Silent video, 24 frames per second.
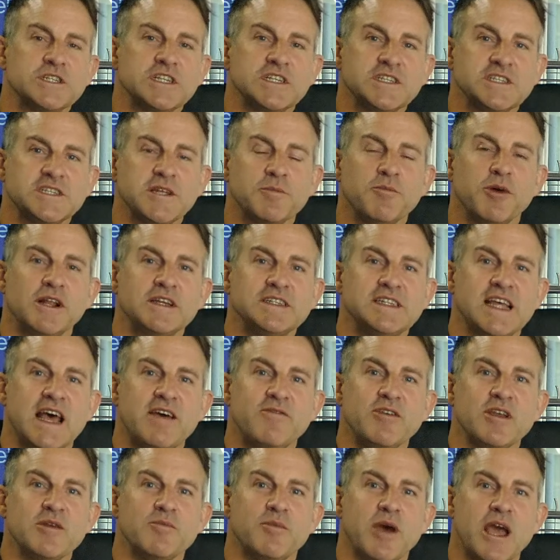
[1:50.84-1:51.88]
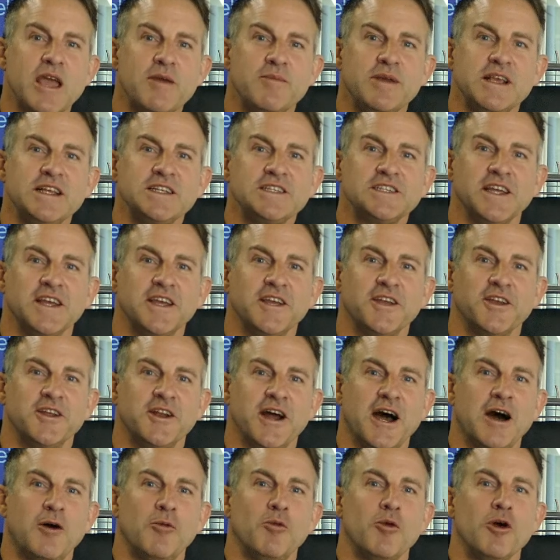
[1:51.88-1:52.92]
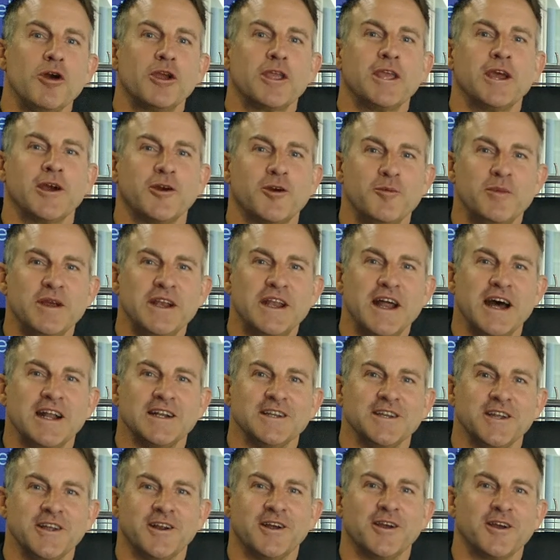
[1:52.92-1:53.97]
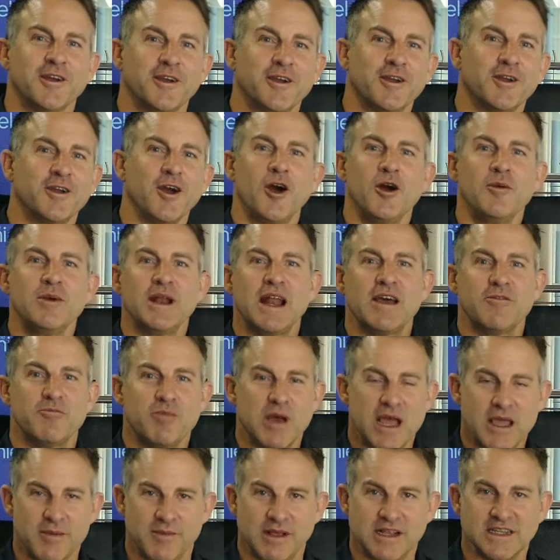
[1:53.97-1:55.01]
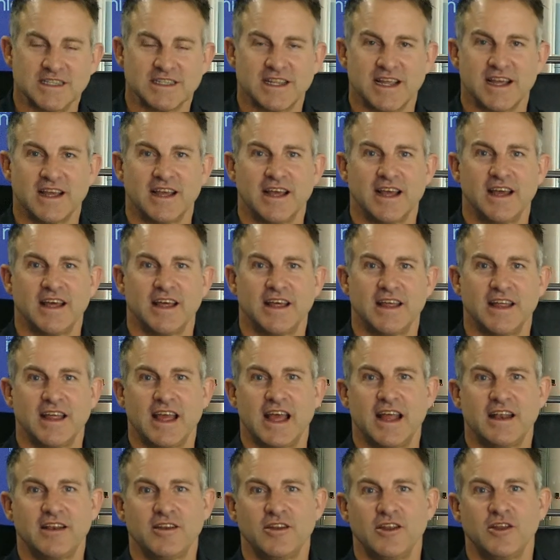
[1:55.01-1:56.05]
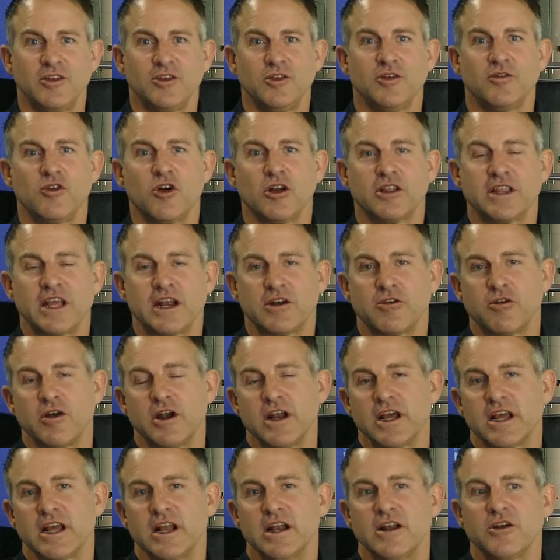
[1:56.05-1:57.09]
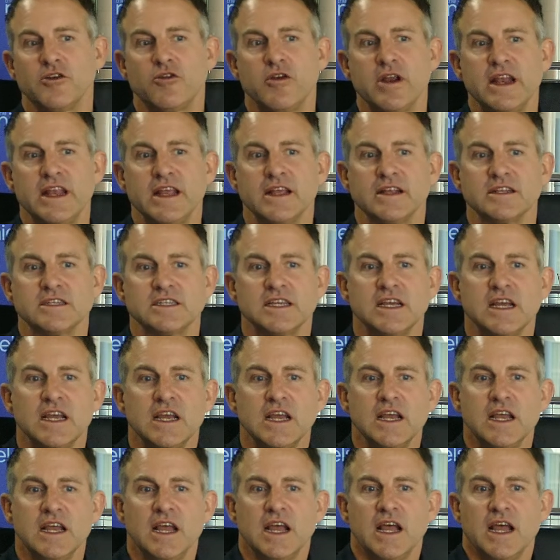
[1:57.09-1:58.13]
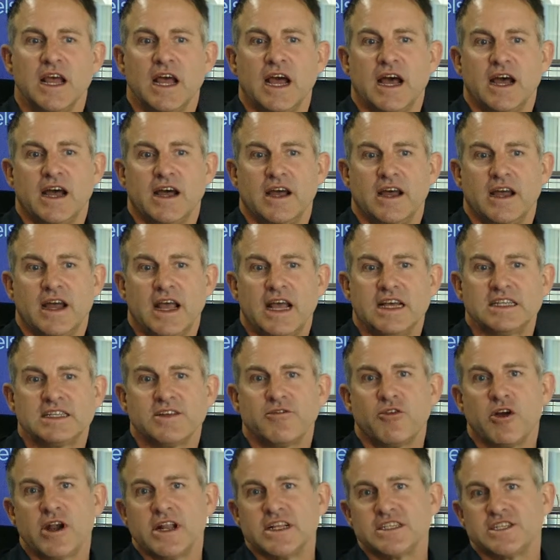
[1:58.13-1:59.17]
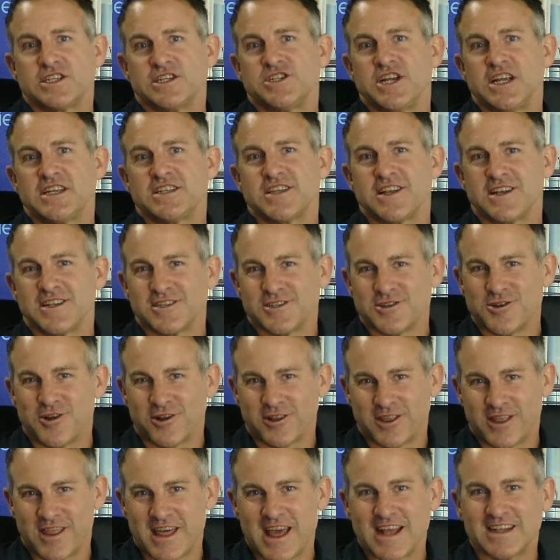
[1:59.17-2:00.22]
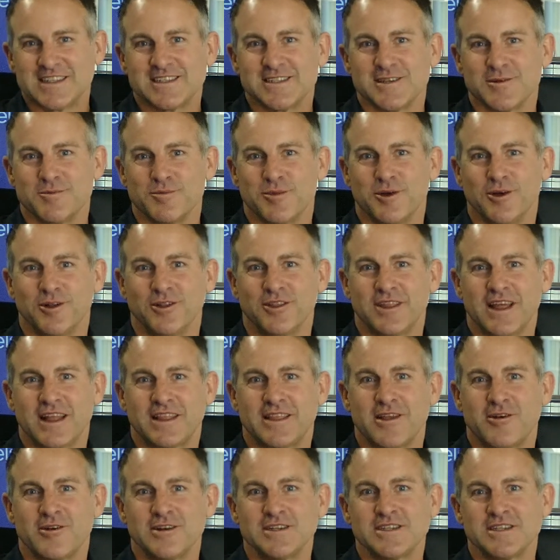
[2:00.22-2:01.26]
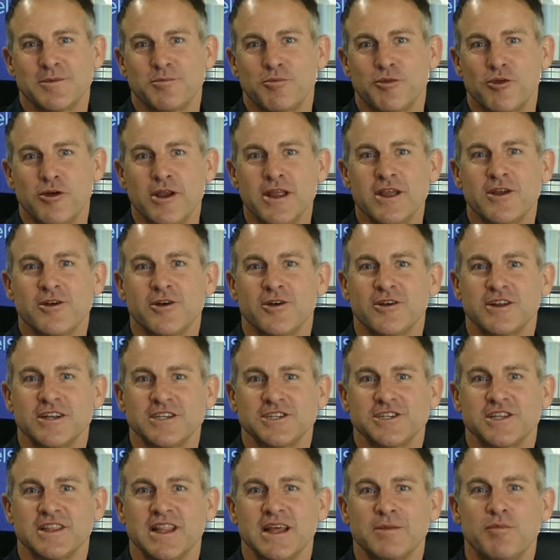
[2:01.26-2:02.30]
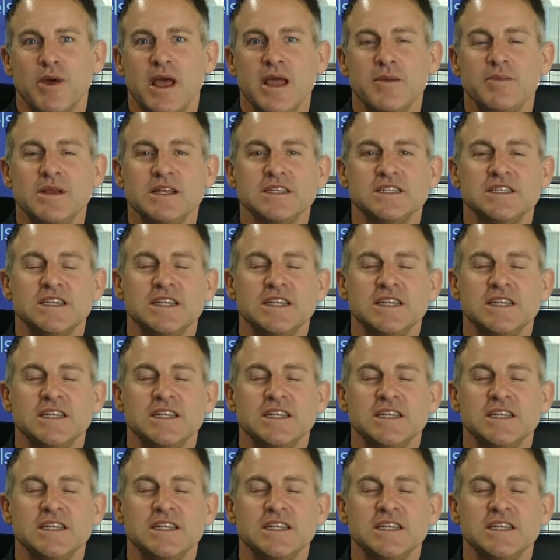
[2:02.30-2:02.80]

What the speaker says: as simple as having babies, our work here could be done. Go home and have babies, and you've got that critical ingredient. As I've already suggested, it's not that simple, that there is a precondition that babies